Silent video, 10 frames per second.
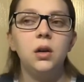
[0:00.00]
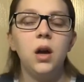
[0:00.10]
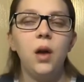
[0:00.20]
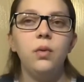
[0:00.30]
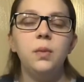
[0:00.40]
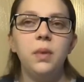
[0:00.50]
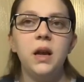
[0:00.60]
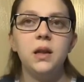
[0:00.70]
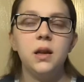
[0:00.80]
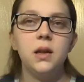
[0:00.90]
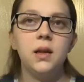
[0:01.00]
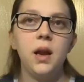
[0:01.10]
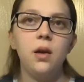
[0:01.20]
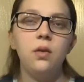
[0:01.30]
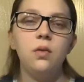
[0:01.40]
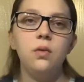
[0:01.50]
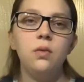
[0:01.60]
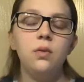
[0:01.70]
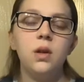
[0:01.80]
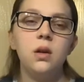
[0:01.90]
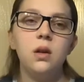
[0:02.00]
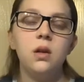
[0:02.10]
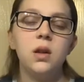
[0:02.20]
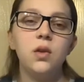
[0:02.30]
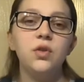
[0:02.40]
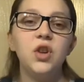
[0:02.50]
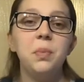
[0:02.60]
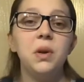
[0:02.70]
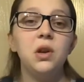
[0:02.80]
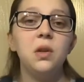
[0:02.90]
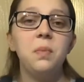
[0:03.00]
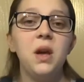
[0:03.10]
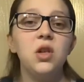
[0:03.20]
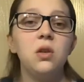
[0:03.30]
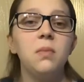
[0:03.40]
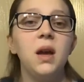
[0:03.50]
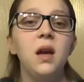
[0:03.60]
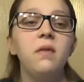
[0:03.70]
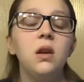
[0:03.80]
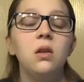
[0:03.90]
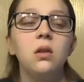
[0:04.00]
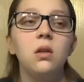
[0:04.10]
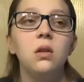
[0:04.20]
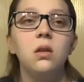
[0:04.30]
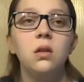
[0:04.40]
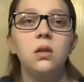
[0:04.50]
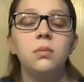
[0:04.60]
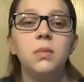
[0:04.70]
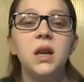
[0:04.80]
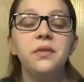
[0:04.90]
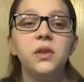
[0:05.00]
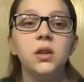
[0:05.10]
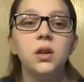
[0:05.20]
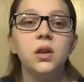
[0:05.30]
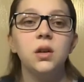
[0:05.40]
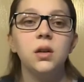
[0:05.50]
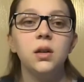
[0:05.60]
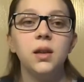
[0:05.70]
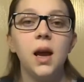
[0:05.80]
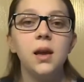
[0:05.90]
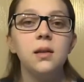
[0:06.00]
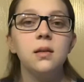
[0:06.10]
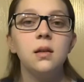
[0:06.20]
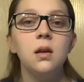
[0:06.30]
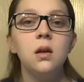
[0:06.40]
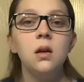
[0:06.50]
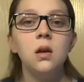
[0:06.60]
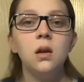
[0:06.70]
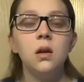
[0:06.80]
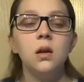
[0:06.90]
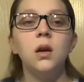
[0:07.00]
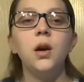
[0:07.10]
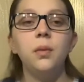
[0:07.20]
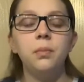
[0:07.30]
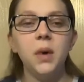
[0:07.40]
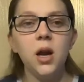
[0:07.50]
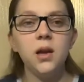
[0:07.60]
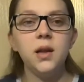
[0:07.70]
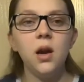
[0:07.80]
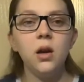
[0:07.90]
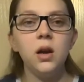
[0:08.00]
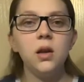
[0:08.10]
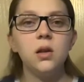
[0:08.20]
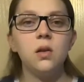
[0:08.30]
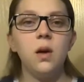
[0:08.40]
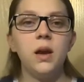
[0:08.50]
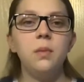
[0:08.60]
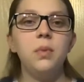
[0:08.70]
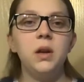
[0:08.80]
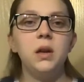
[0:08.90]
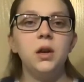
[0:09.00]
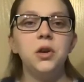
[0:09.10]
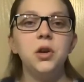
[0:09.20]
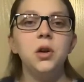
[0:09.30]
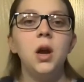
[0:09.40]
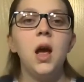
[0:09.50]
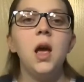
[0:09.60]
I would place the sterile drape under the patient by having her lift her thighs, her buttocks area, so I can put it under.